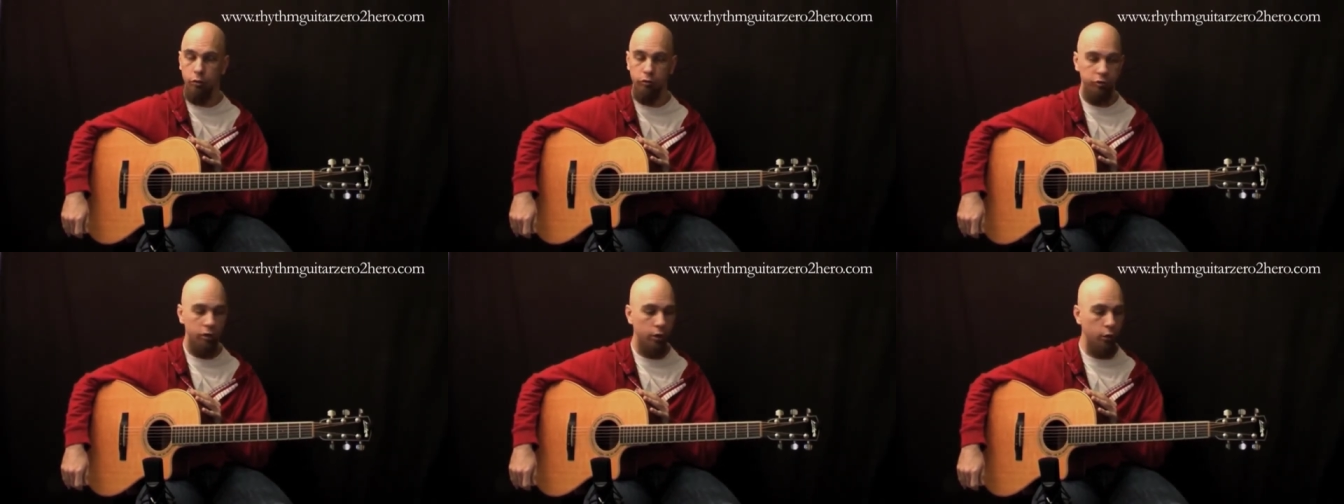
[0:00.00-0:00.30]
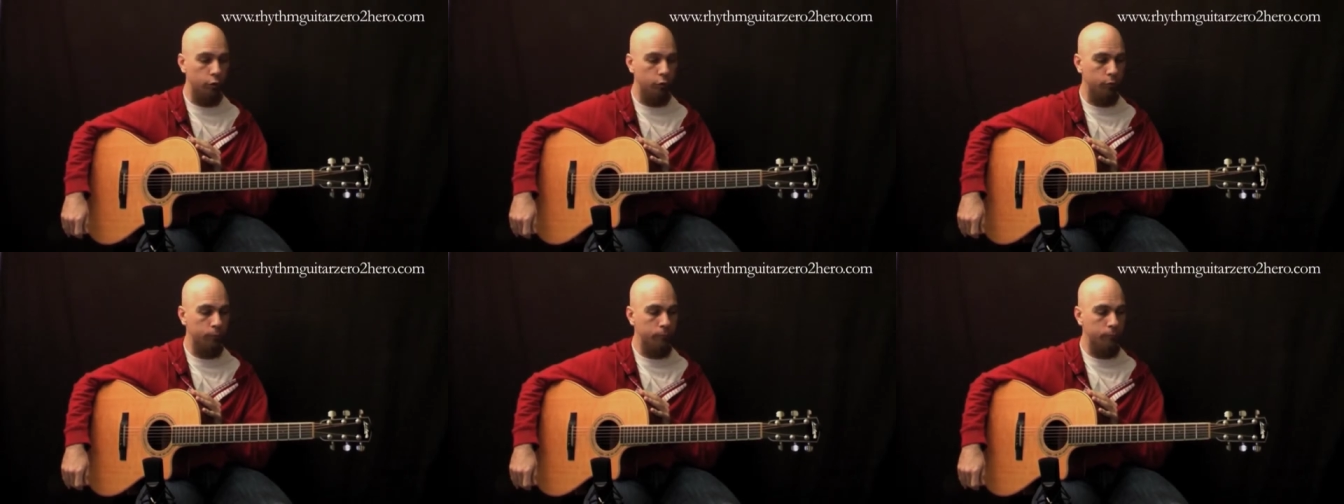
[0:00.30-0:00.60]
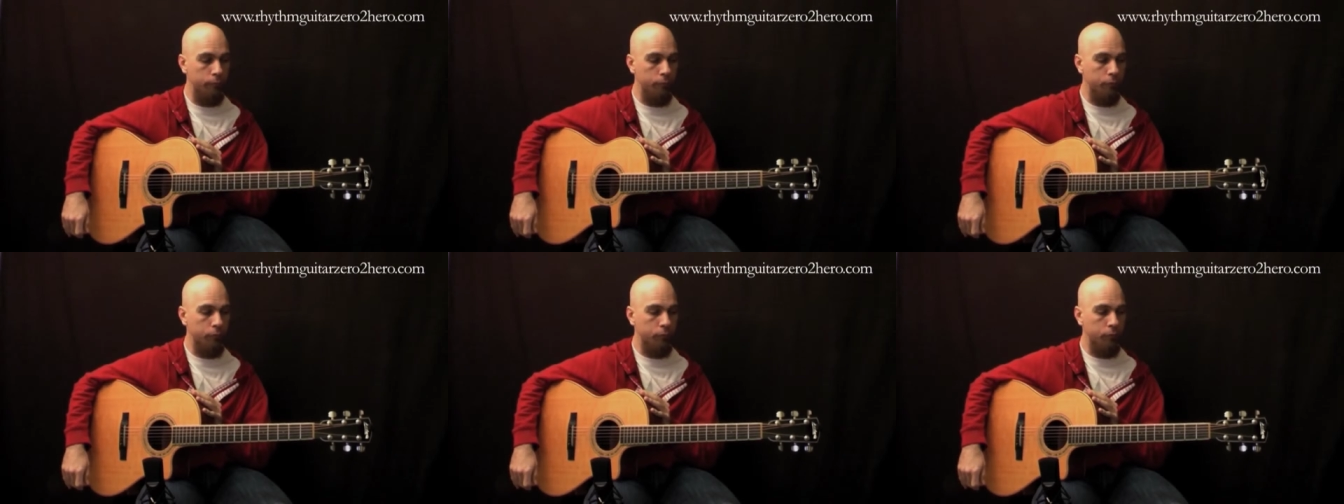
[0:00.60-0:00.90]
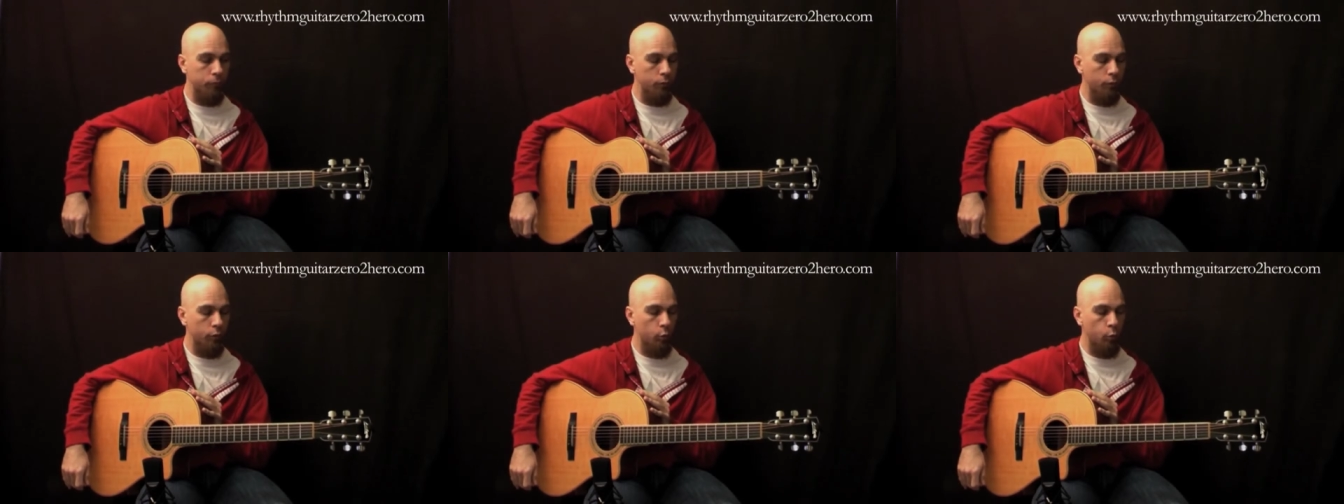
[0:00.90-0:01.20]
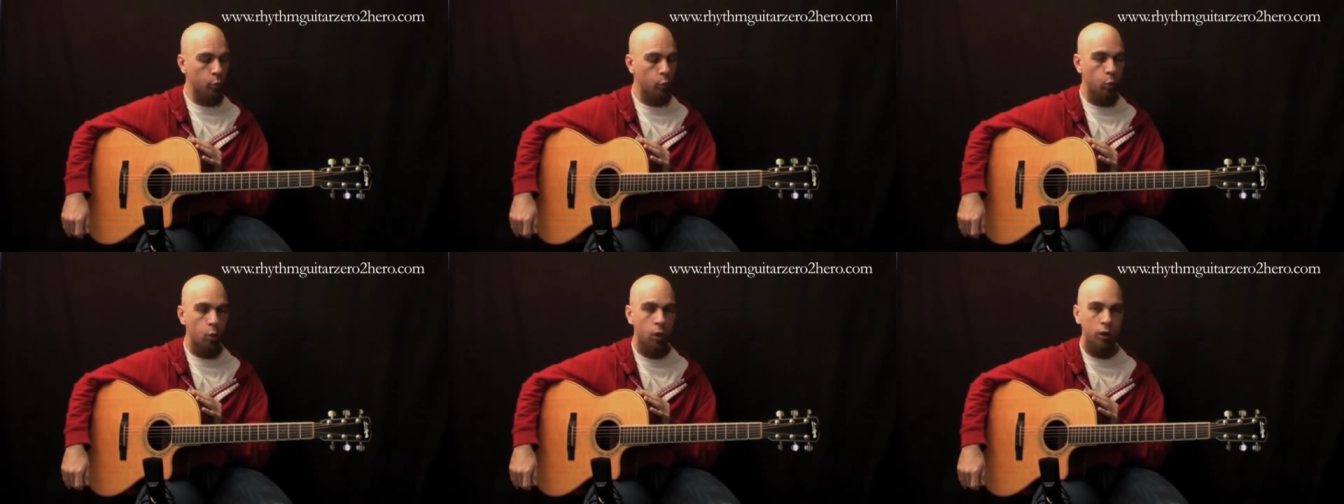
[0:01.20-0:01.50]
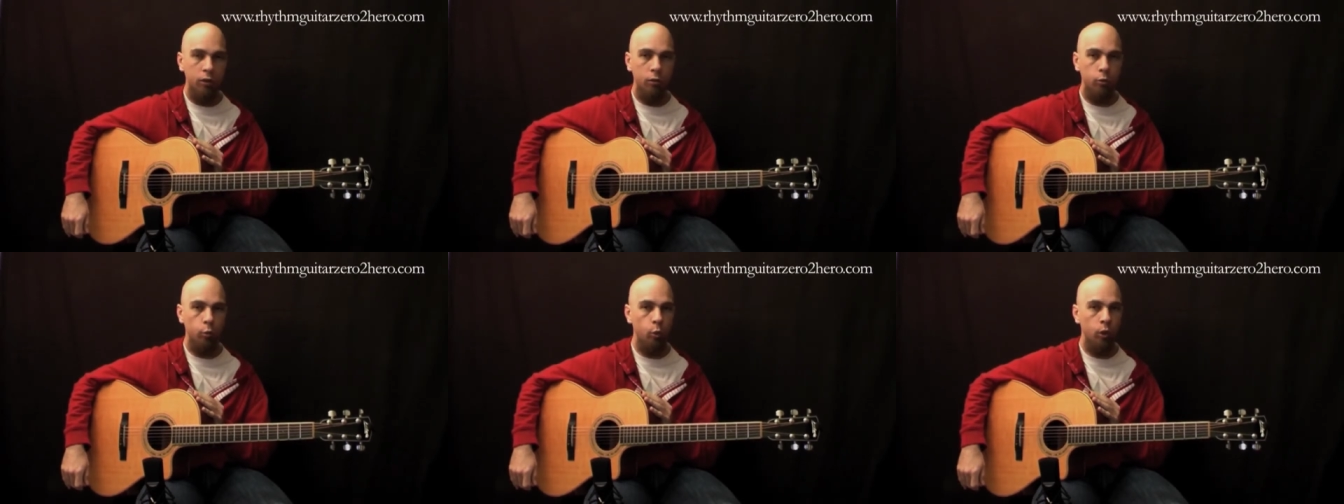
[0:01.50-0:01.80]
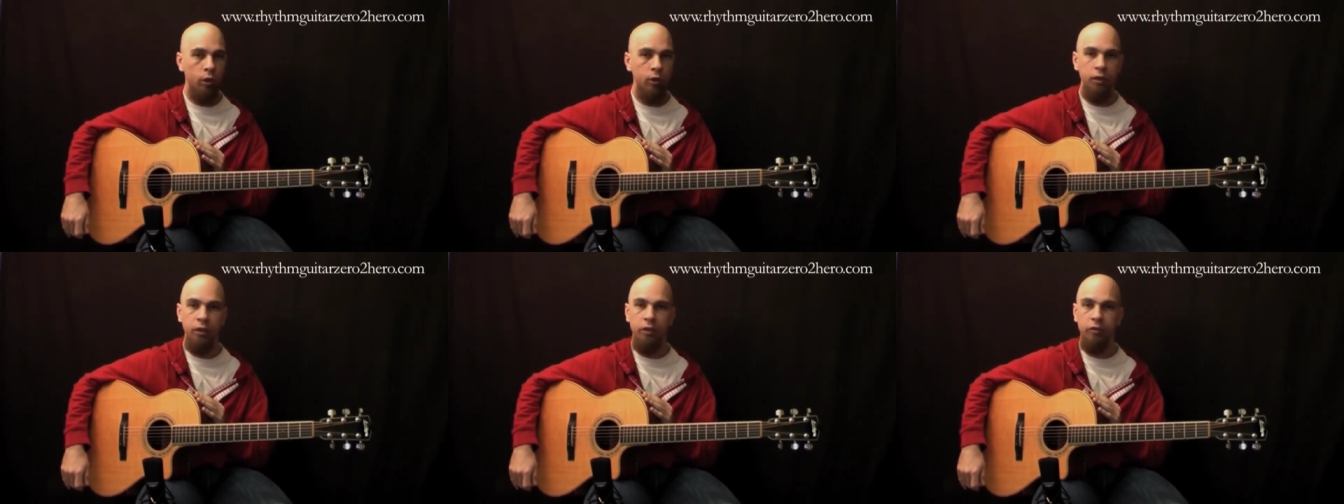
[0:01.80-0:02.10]
So what
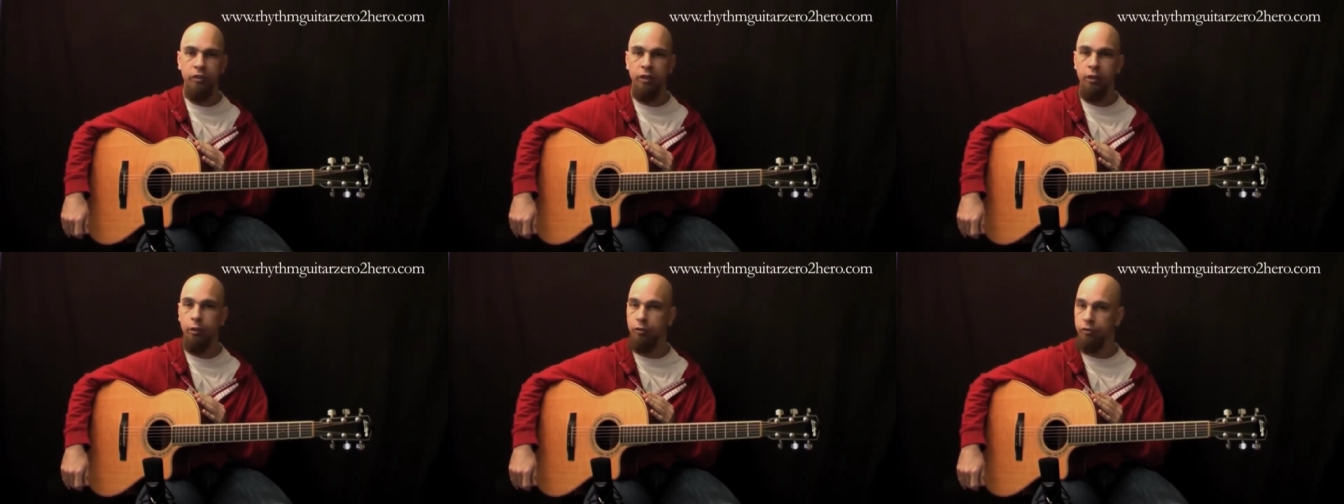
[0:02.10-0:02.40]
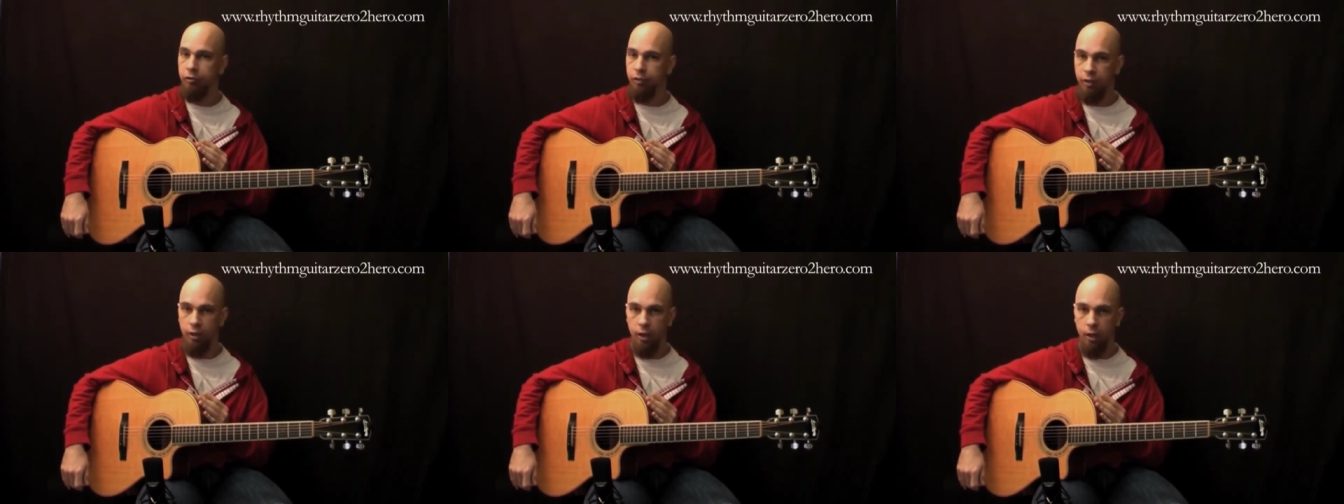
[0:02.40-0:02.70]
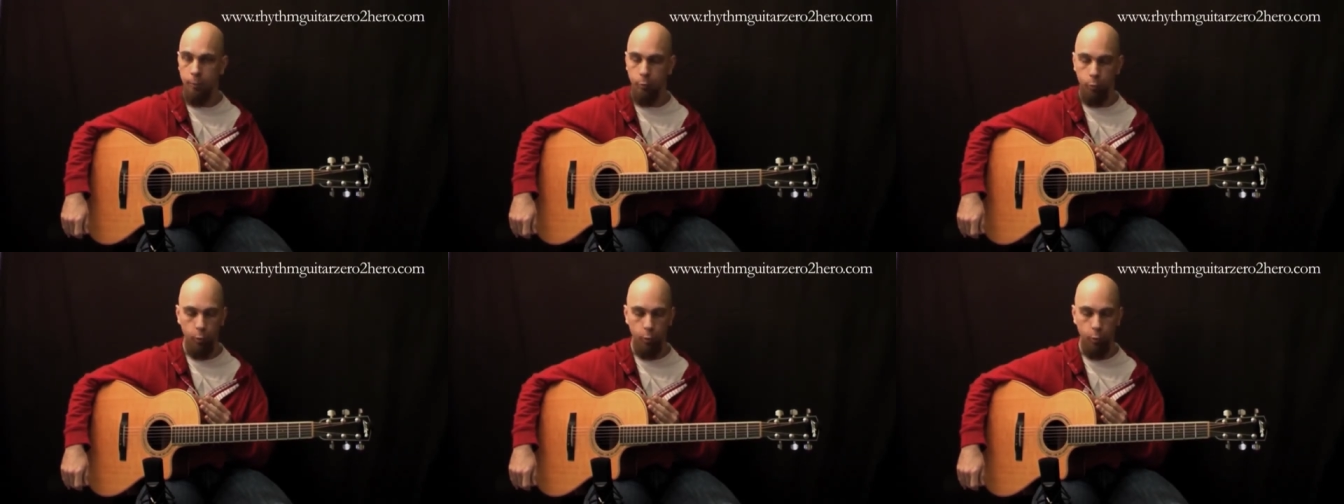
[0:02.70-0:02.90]
what is there to set up?